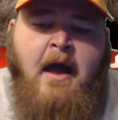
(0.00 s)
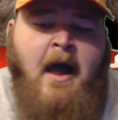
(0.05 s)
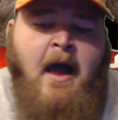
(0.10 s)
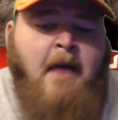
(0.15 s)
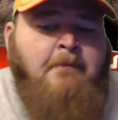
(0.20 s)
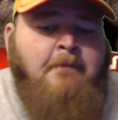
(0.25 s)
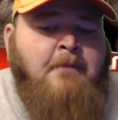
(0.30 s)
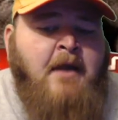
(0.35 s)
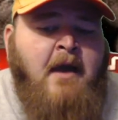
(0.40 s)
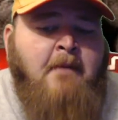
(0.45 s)

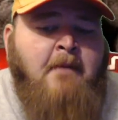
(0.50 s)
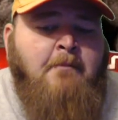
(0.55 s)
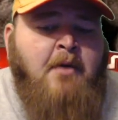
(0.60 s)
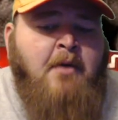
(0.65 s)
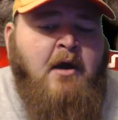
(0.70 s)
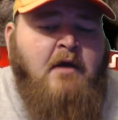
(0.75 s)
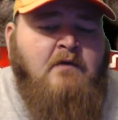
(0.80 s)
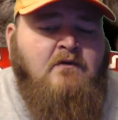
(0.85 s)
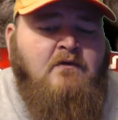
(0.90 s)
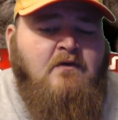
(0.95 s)
I'm not
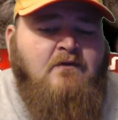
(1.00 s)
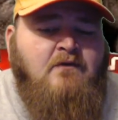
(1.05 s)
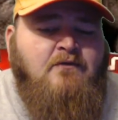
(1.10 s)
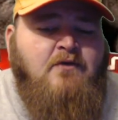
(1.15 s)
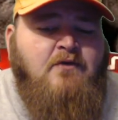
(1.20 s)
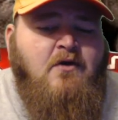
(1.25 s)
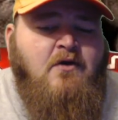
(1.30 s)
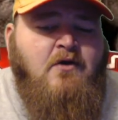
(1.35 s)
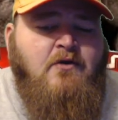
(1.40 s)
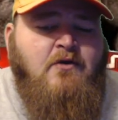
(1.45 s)
positive
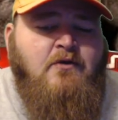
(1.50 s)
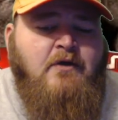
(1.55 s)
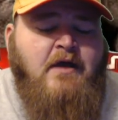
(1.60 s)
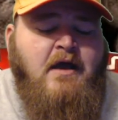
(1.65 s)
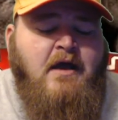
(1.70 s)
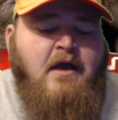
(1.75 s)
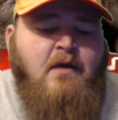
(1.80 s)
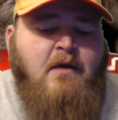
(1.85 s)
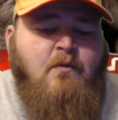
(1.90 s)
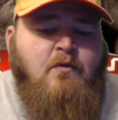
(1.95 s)
the other
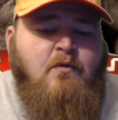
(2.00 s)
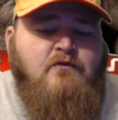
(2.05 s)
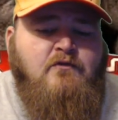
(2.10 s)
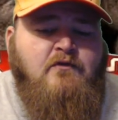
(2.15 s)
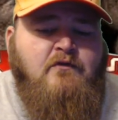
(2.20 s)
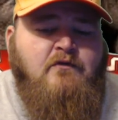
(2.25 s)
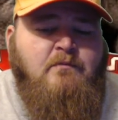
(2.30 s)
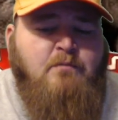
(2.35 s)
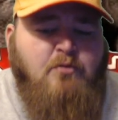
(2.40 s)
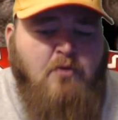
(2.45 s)
guy was
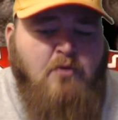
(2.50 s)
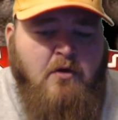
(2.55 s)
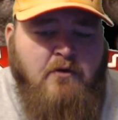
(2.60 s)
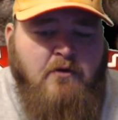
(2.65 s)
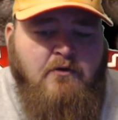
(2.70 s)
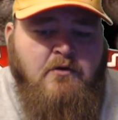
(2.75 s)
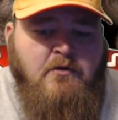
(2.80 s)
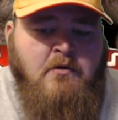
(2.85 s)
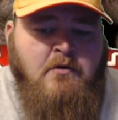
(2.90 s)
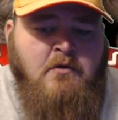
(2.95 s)
his
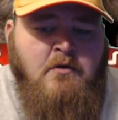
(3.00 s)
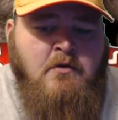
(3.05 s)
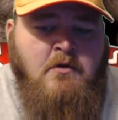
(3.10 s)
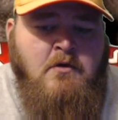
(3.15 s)
brother,